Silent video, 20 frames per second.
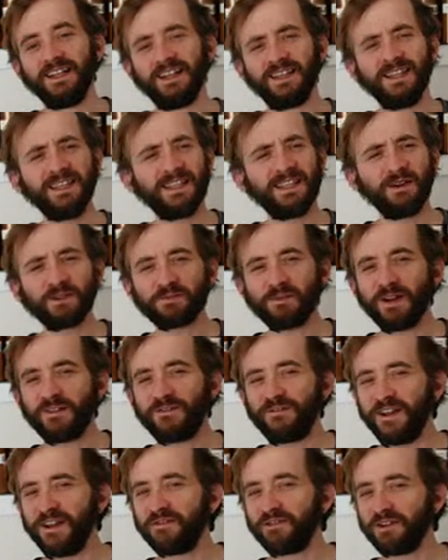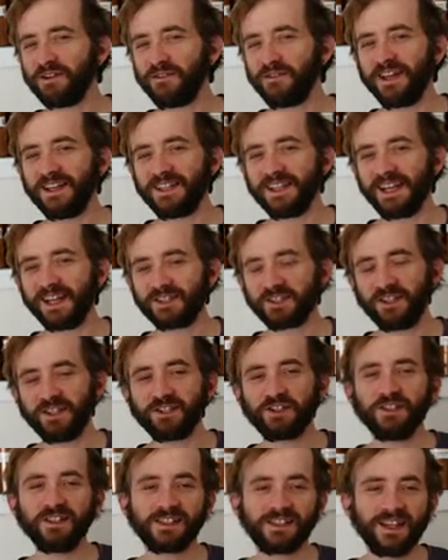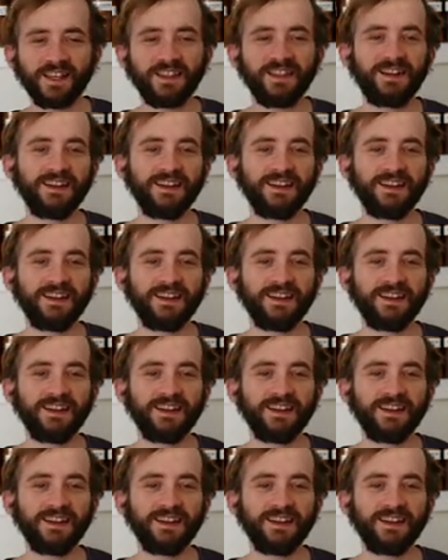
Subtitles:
I think that was my favorite event, actually. I shouldn't say that